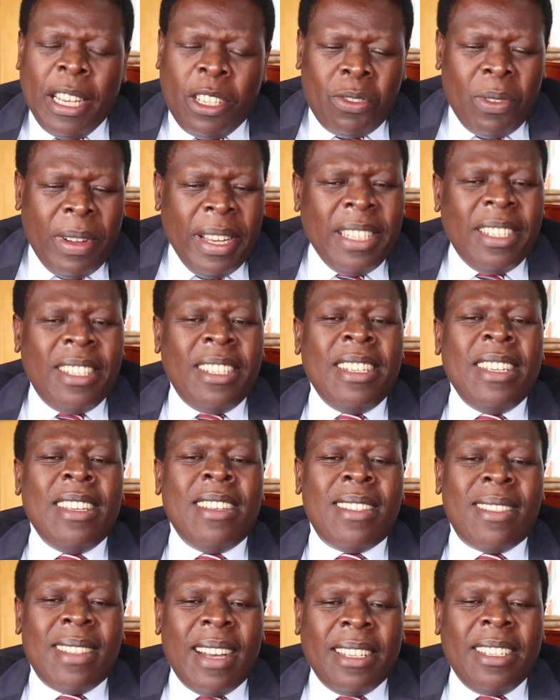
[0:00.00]
By
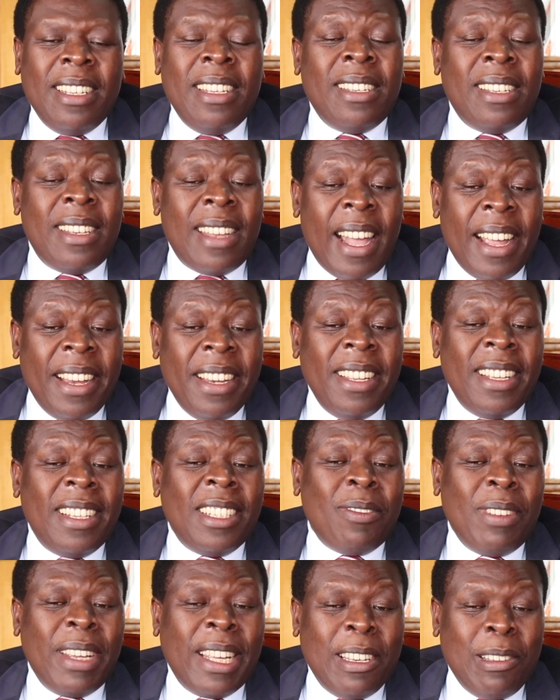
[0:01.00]
2030. In nine
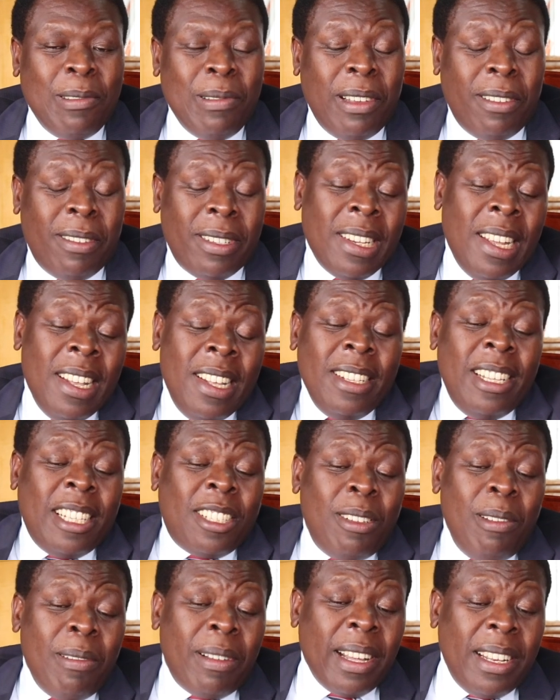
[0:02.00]
years, we can do a lot.
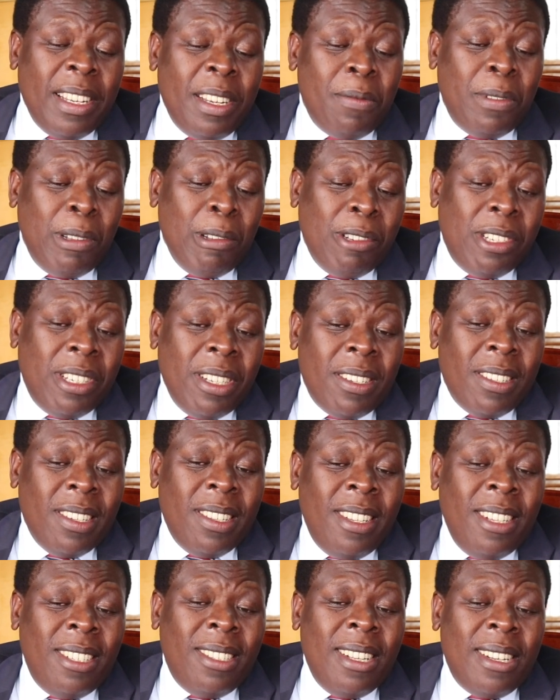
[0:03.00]
Just look at devolution.
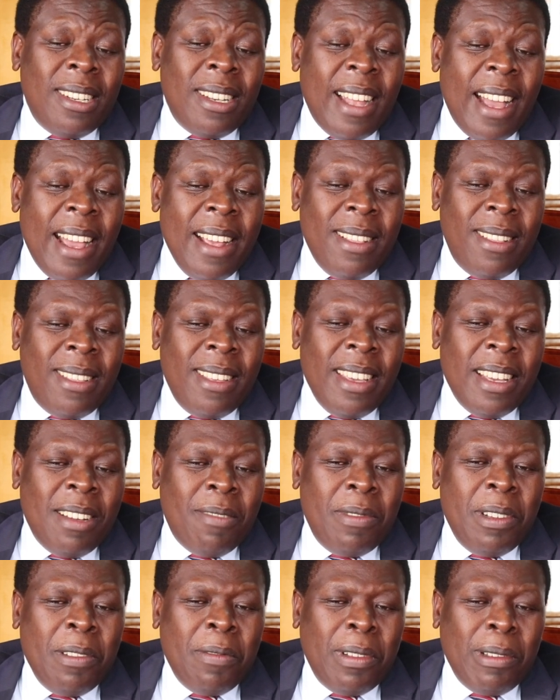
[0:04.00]
This is the ninth
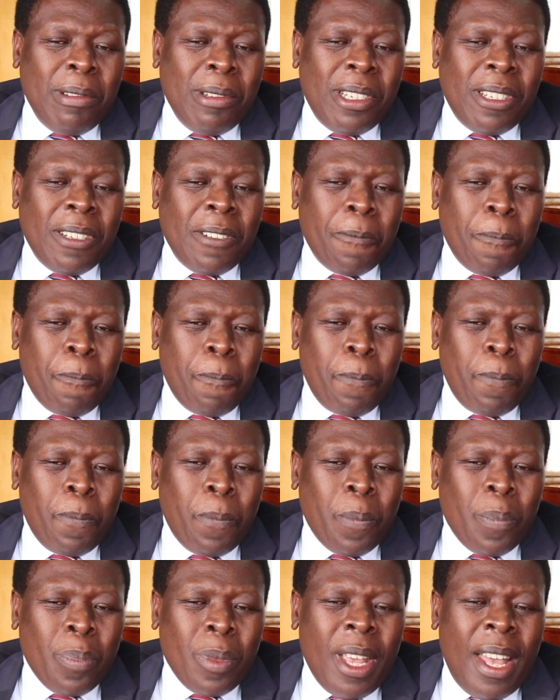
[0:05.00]
year of devolution.
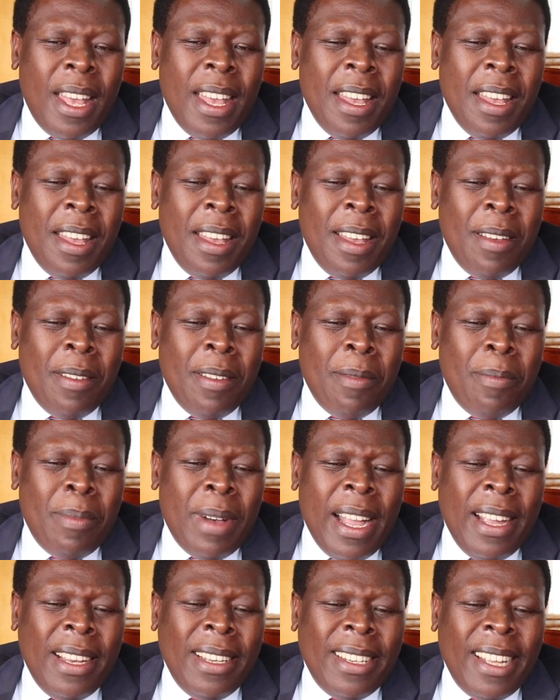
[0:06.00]
Uh,
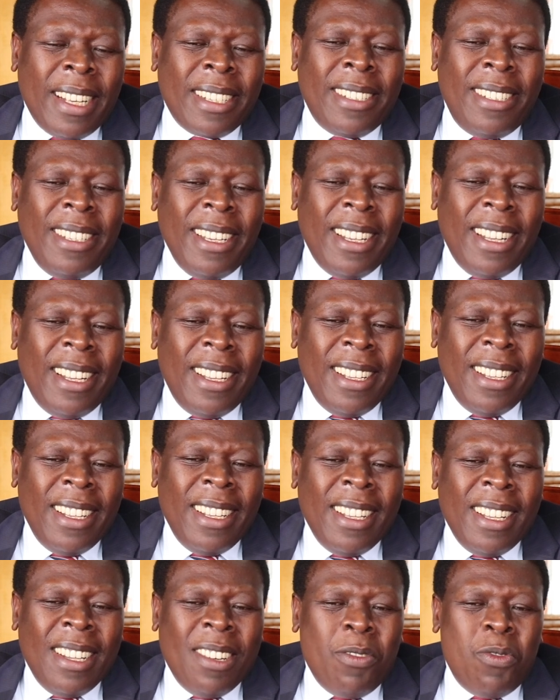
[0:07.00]
by next year,
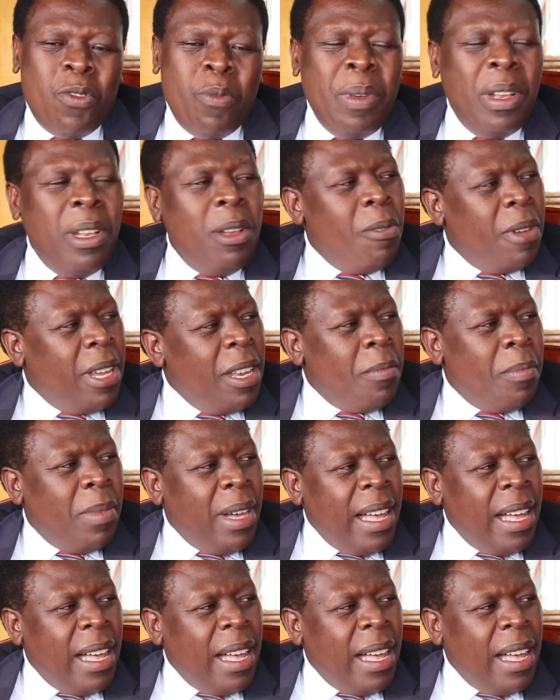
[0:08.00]
we'll be looking